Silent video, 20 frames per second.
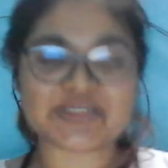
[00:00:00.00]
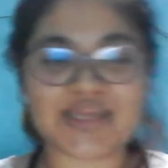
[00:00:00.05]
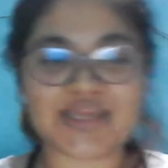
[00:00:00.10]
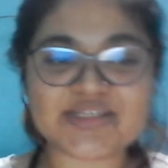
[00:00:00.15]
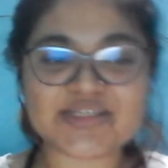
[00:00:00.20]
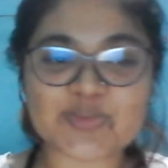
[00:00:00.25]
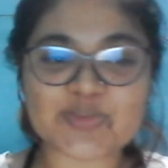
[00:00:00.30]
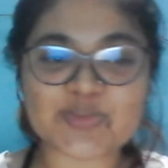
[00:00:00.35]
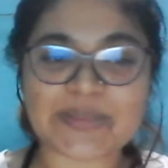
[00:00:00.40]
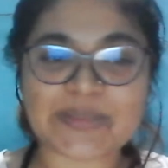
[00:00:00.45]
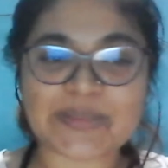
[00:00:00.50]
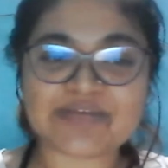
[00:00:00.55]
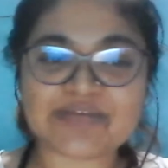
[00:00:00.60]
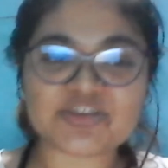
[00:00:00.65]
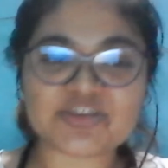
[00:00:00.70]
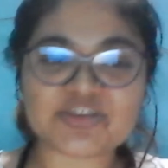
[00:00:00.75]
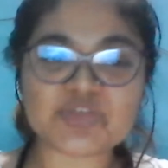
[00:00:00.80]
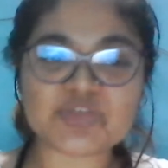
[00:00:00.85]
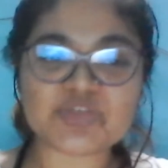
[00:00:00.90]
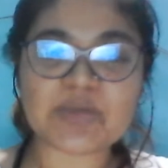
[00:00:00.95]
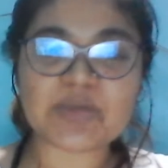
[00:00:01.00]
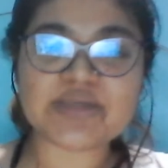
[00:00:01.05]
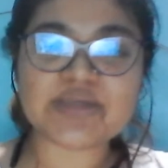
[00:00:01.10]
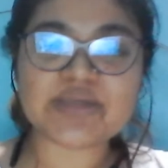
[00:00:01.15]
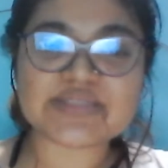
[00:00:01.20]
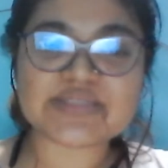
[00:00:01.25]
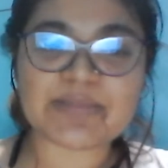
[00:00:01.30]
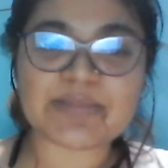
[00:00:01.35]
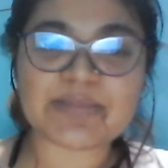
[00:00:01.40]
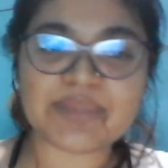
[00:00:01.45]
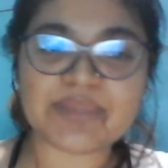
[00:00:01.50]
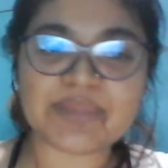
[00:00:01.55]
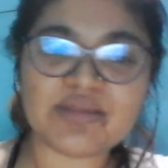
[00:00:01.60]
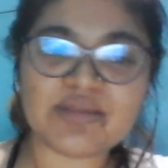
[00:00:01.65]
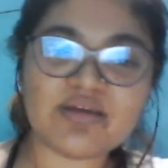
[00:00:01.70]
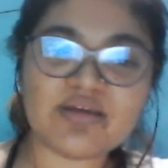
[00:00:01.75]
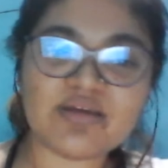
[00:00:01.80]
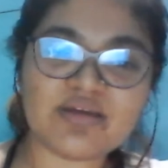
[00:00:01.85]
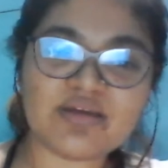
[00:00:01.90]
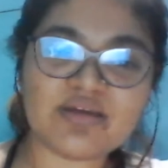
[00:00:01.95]
So penetration power is something
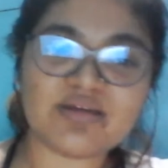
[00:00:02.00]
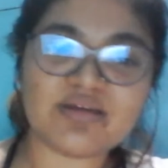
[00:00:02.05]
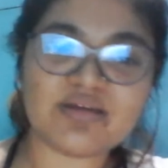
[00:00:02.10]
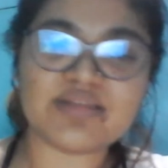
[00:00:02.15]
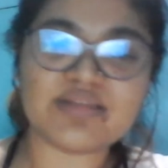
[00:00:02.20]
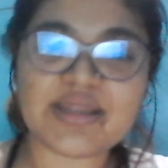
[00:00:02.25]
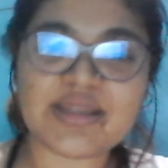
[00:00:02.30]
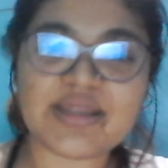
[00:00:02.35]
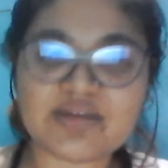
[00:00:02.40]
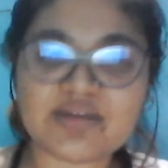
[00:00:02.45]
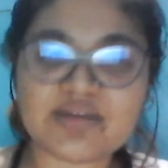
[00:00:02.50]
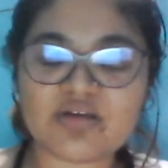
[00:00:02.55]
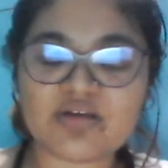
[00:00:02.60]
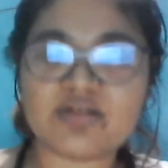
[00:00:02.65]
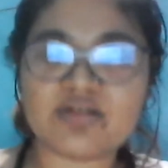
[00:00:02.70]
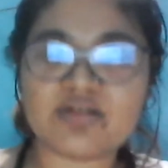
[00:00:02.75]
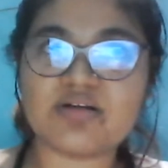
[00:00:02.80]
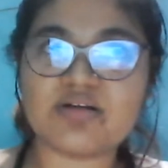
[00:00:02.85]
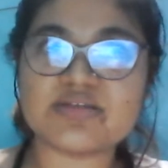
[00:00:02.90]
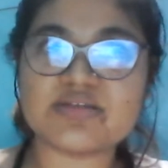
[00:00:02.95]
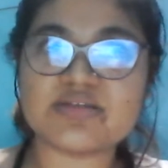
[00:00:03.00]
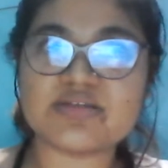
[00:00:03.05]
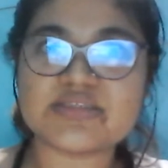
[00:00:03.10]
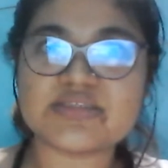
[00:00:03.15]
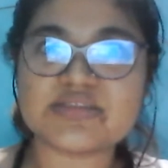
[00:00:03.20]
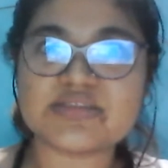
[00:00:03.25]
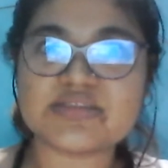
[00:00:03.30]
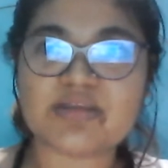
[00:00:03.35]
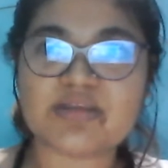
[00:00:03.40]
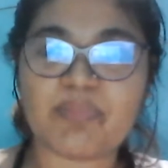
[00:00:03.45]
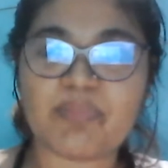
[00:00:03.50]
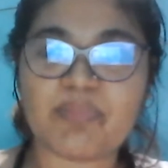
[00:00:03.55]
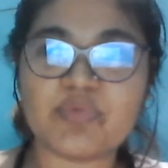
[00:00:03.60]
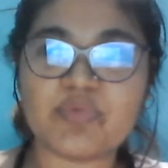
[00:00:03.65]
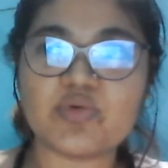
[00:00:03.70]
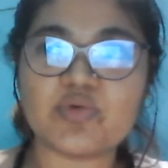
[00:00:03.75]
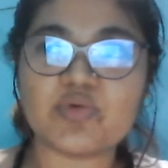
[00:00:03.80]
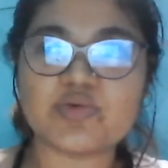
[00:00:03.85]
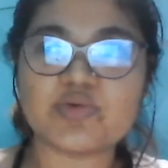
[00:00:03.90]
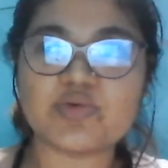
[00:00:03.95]
that
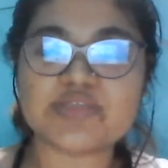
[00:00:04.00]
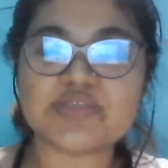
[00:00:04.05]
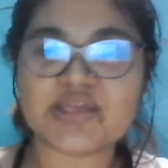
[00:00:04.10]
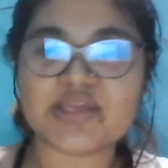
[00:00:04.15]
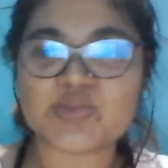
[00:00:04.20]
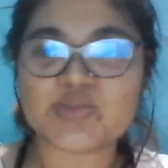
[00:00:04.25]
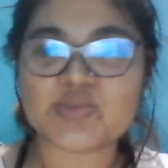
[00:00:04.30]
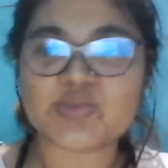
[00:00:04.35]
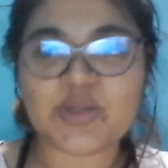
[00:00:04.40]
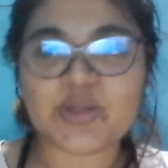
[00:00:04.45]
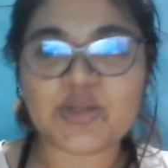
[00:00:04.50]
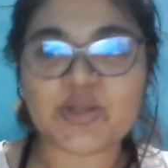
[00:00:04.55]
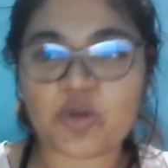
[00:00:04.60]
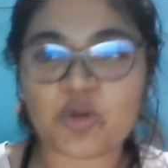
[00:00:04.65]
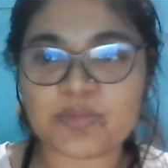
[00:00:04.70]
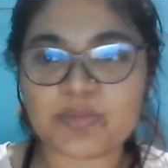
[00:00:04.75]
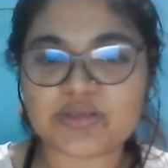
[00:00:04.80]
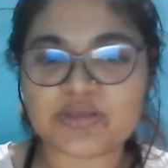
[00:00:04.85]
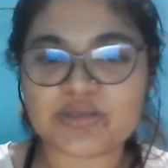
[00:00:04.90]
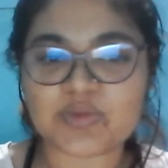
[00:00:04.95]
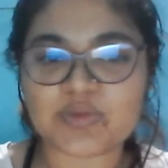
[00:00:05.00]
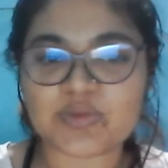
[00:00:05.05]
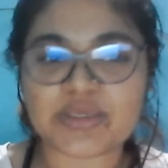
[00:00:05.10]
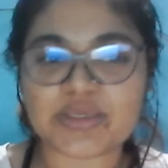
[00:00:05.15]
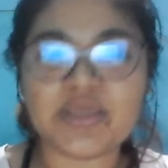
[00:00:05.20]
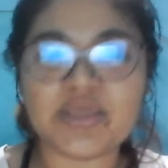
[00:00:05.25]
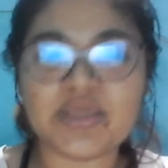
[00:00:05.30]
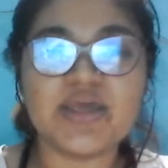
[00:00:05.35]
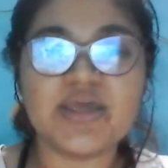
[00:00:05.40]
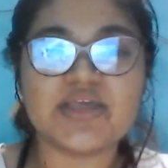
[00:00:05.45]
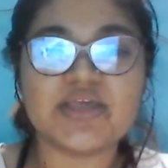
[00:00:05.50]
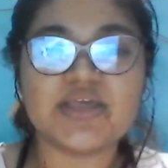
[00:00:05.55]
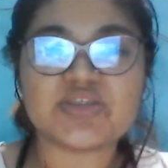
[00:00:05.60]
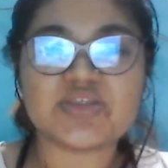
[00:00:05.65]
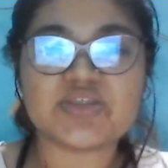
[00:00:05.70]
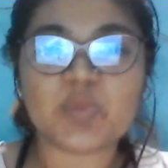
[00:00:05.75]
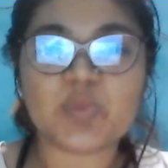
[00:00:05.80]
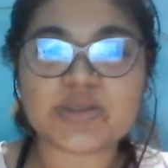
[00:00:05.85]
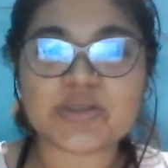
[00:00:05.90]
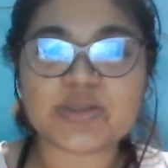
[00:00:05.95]
suppose there is one orbital, okay? So
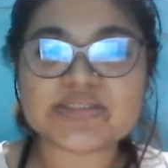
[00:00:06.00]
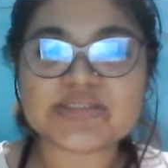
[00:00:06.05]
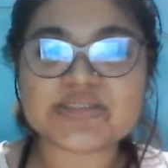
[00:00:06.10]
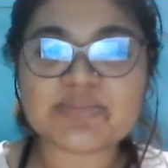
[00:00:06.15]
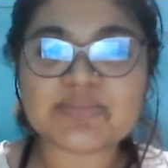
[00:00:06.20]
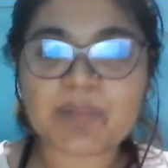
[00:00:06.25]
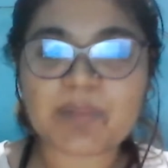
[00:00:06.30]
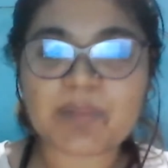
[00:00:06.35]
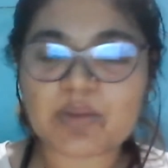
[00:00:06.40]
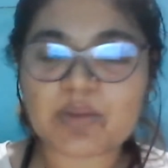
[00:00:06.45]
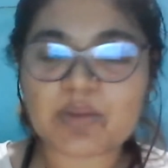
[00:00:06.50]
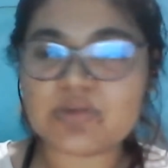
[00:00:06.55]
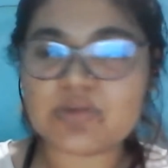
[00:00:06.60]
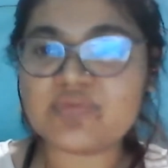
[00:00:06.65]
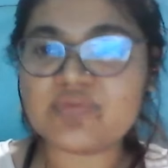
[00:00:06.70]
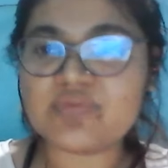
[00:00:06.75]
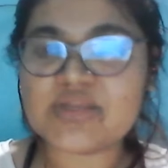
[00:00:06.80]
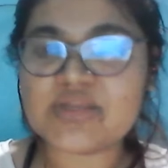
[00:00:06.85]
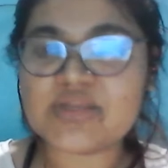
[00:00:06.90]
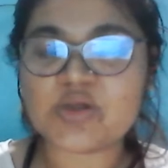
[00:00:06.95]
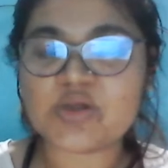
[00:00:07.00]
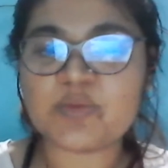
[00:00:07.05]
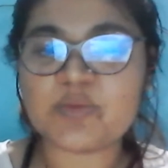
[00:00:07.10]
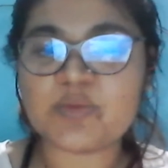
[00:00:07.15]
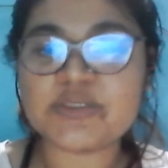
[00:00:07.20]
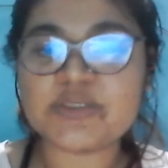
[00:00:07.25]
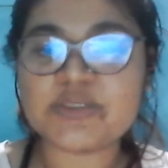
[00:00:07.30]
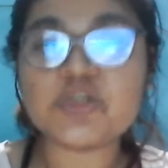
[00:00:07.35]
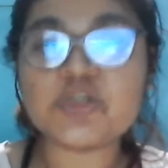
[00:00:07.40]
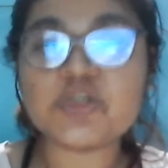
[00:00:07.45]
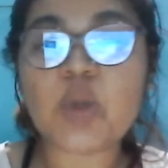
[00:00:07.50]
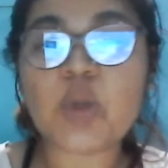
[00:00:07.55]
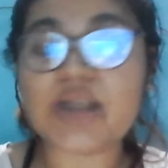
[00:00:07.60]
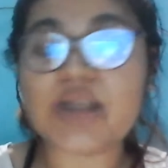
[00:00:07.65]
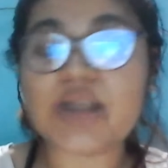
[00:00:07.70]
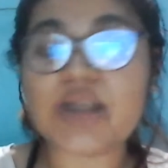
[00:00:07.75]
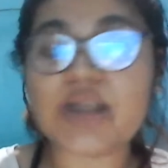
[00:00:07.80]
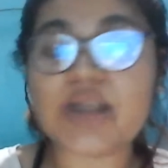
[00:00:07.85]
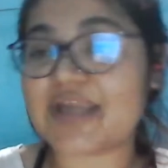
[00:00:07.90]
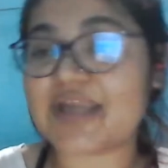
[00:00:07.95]
what is the power of that orbital to
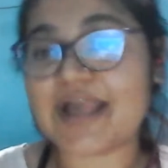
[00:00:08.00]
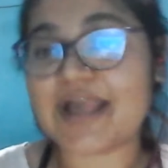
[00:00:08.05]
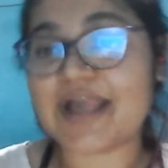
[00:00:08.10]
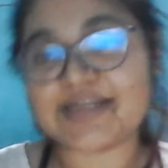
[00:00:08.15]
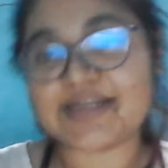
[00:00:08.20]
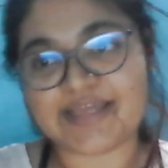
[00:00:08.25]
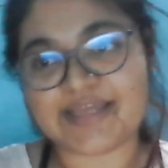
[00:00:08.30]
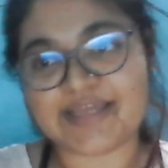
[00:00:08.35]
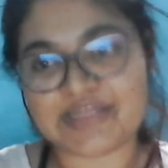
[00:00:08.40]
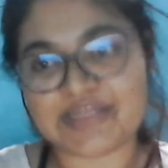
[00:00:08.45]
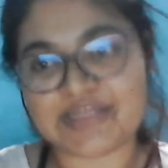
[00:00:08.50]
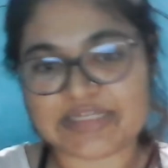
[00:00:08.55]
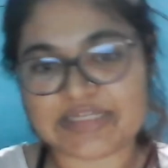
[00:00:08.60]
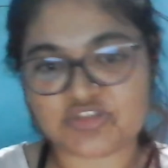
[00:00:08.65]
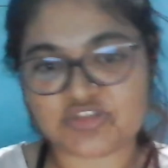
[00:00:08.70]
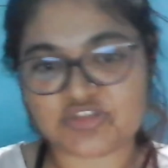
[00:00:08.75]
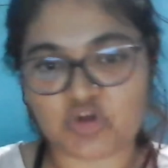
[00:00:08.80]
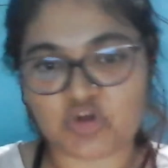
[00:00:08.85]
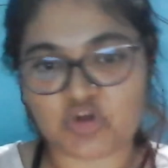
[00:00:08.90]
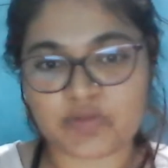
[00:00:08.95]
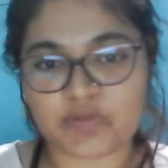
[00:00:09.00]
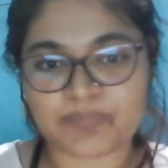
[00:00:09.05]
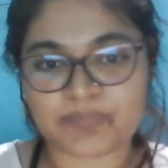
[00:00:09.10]
attract an electron?